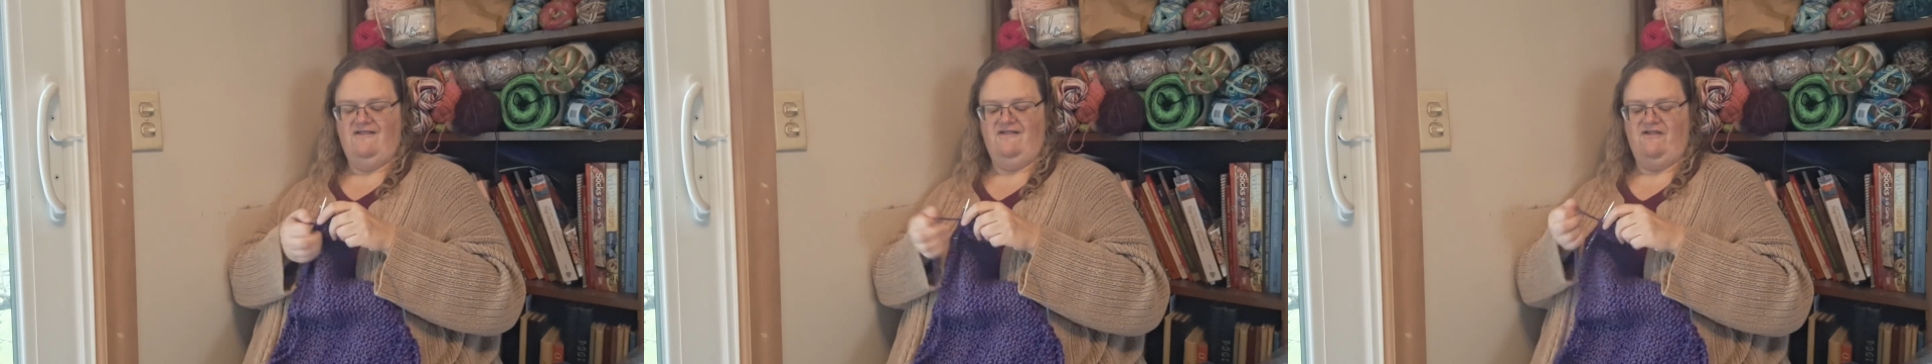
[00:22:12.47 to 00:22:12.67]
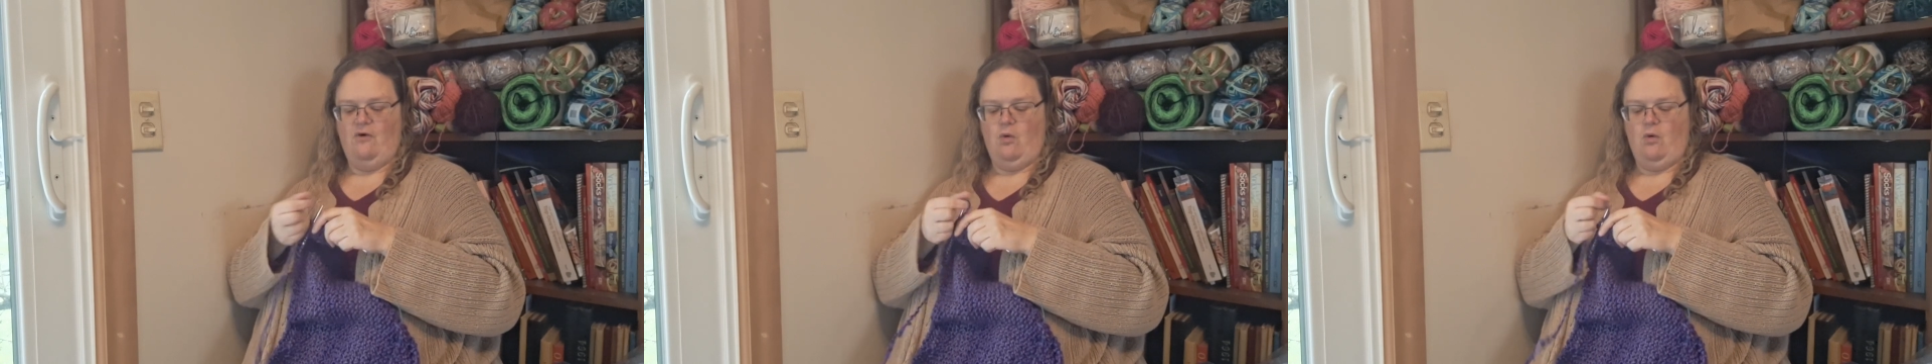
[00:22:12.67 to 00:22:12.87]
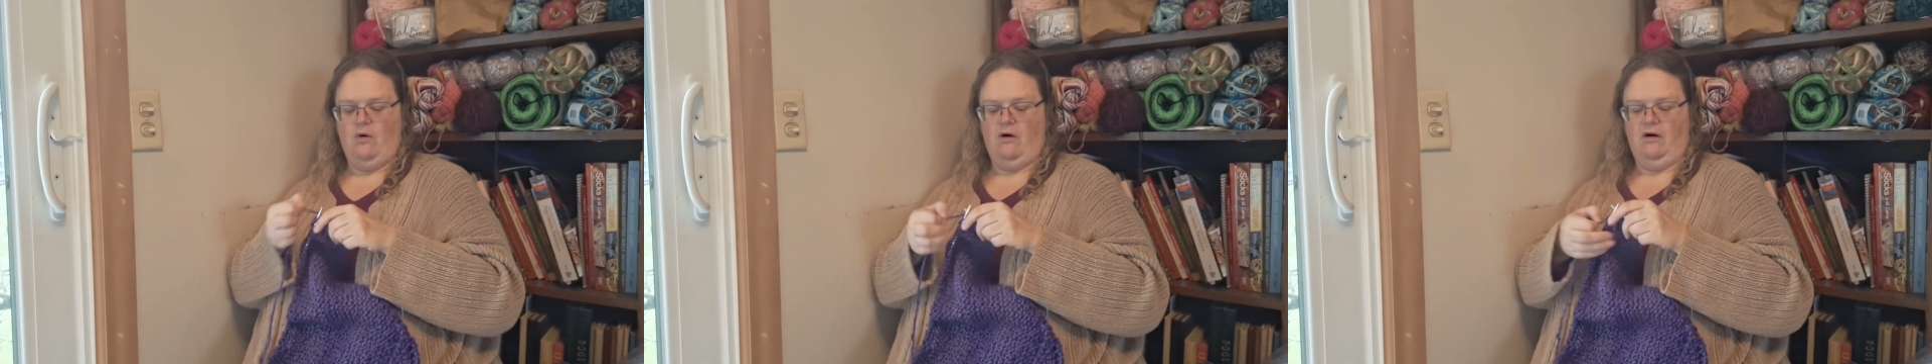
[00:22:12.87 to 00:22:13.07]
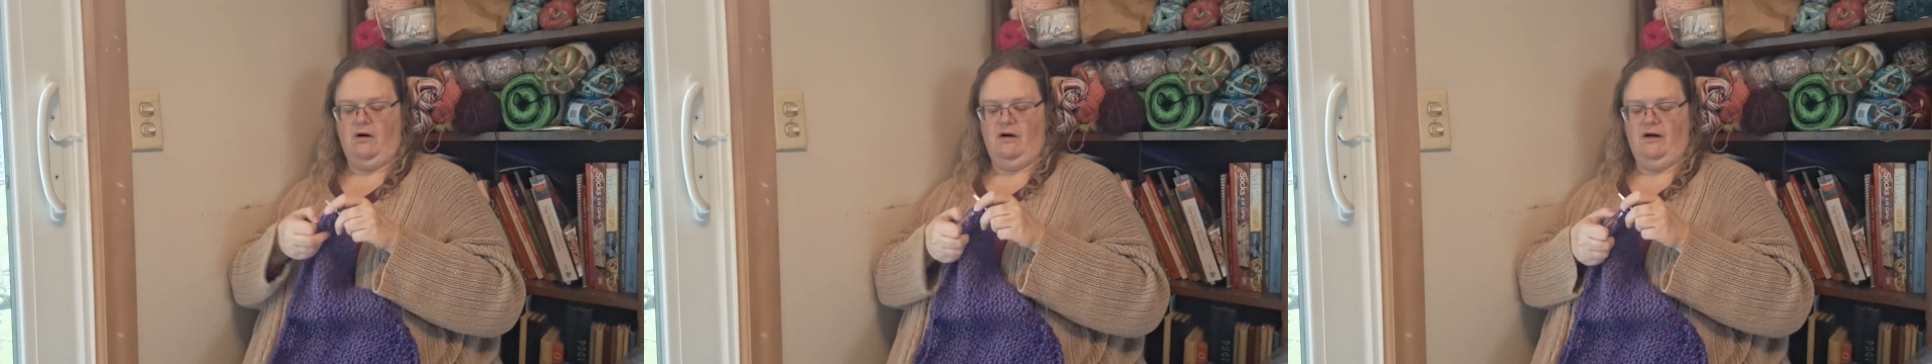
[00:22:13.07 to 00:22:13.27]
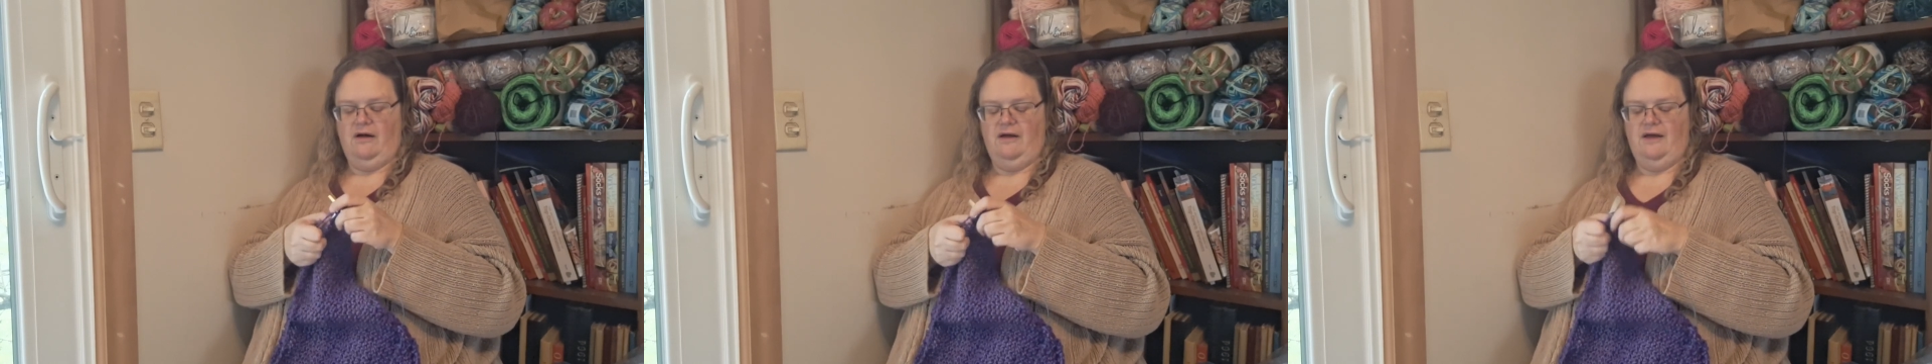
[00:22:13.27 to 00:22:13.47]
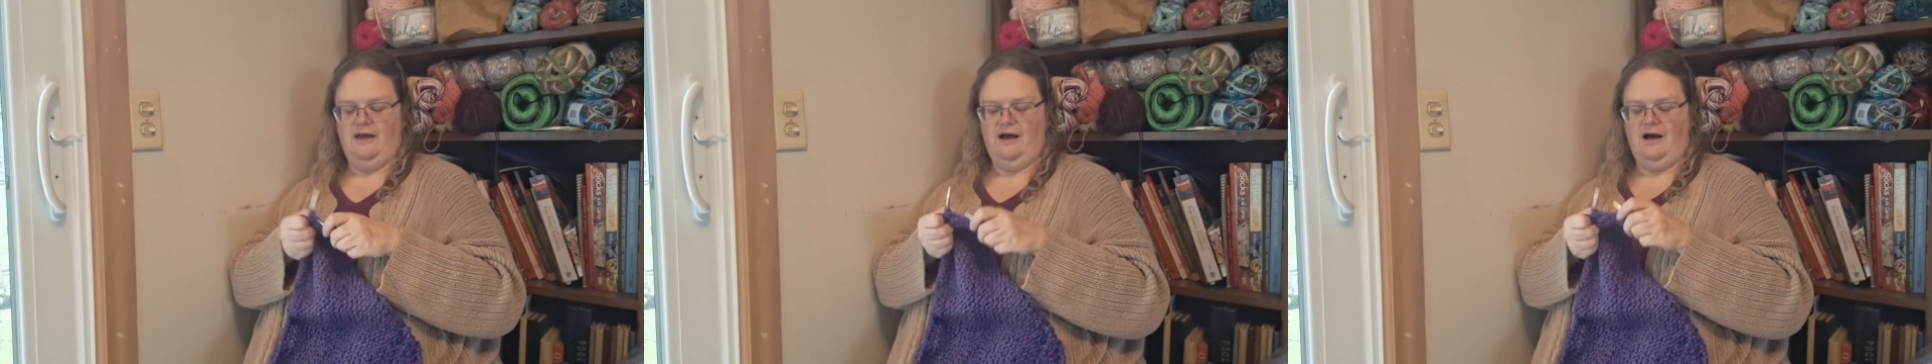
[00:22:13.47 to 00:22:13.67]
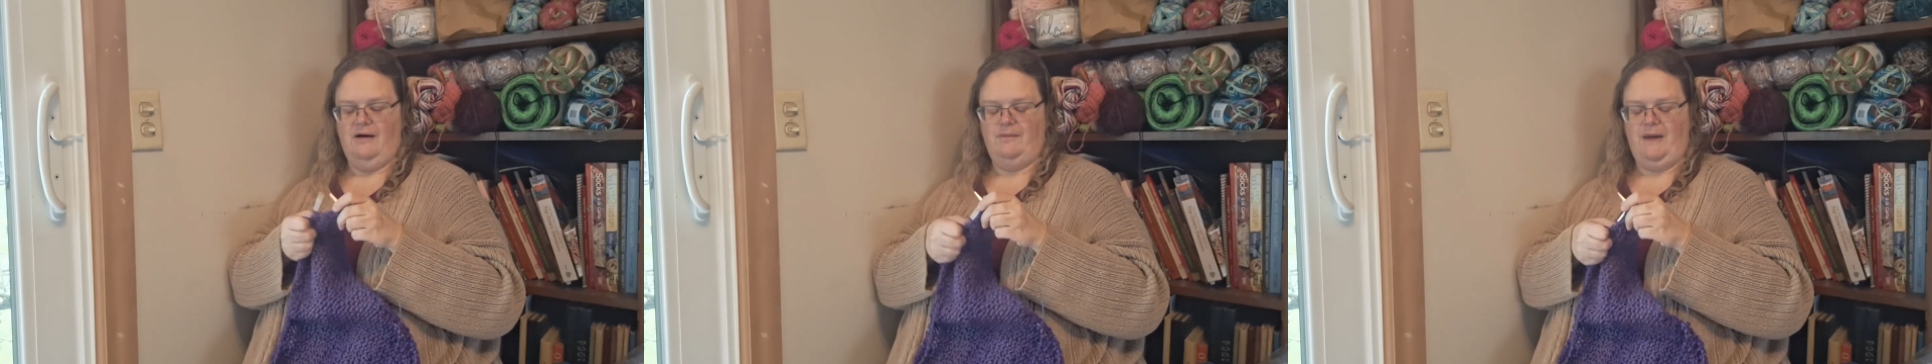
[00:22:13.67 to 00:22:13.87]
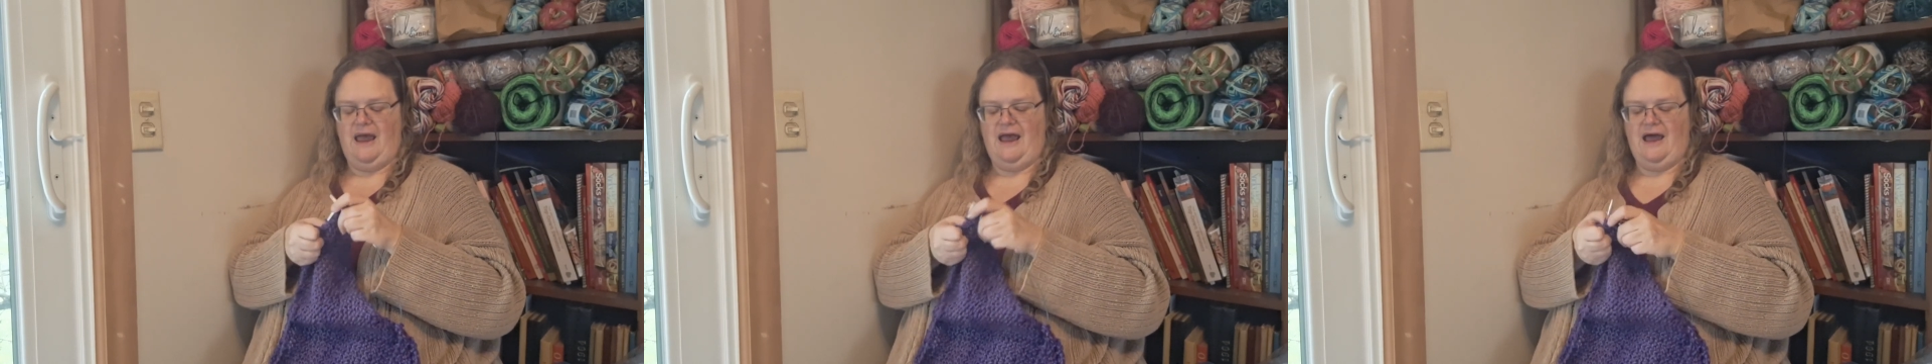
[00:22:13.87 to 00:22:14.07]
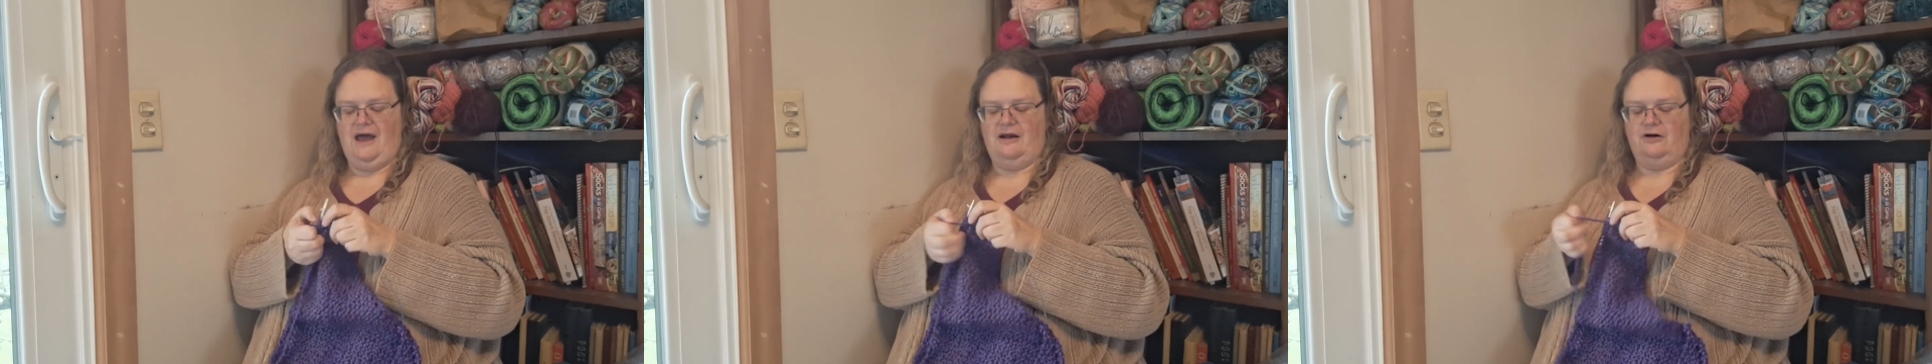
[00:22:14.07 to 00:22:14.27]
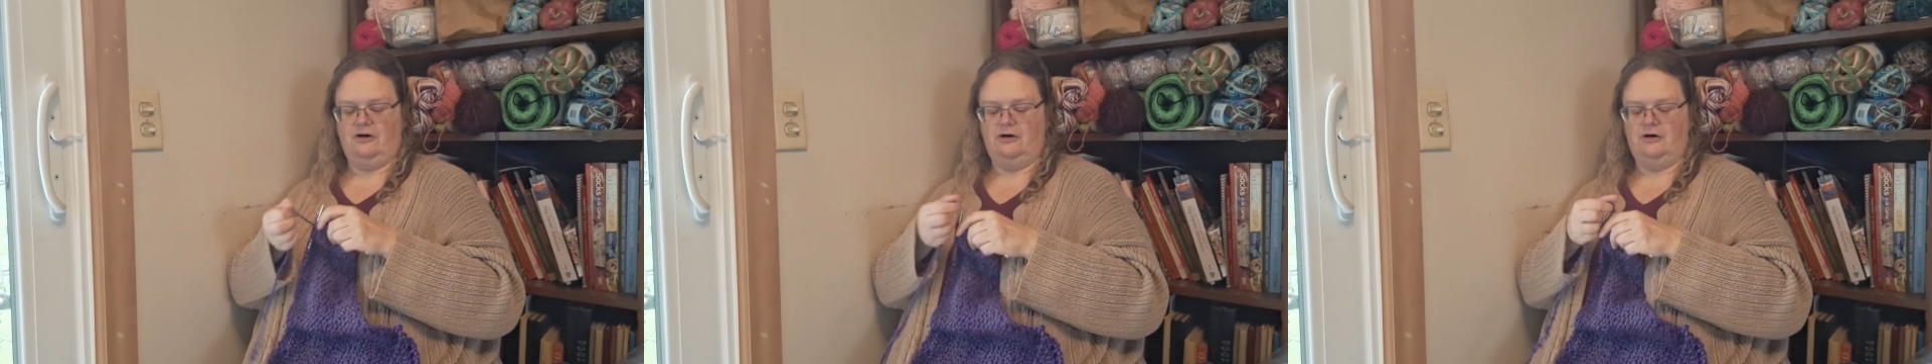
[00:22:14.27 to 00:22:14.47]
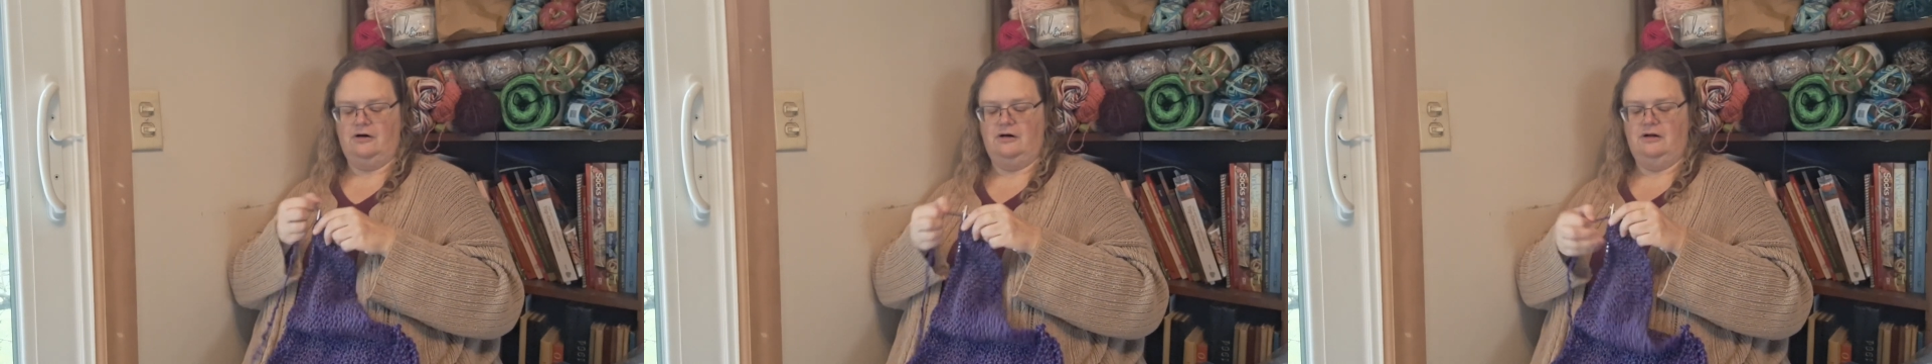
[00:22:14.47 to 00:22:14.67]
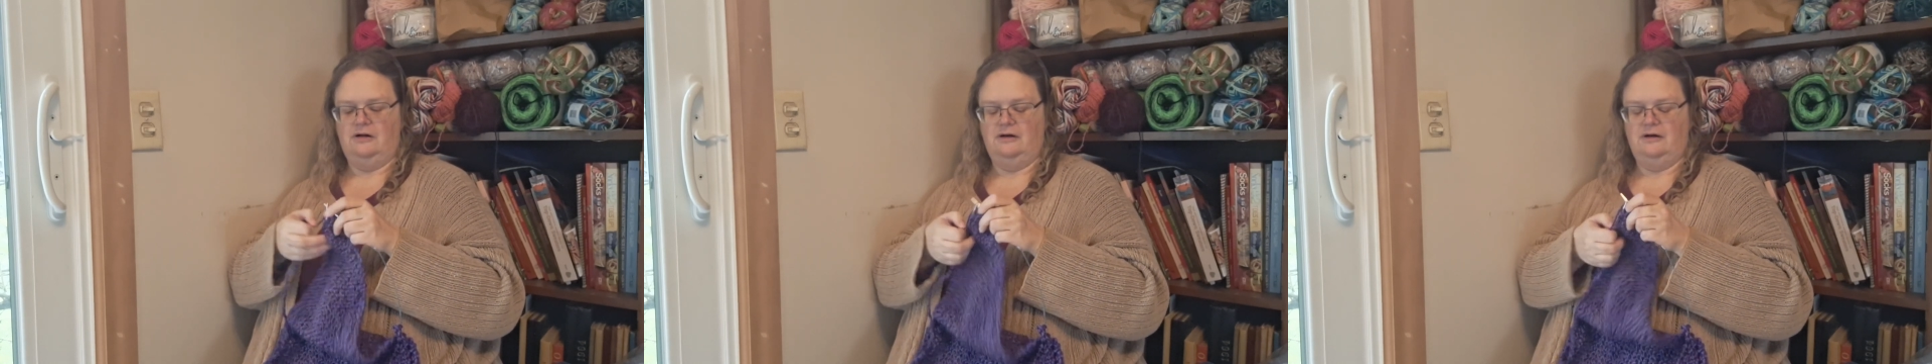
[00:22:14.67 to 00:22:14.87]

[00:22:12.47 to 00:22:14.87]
for a pattern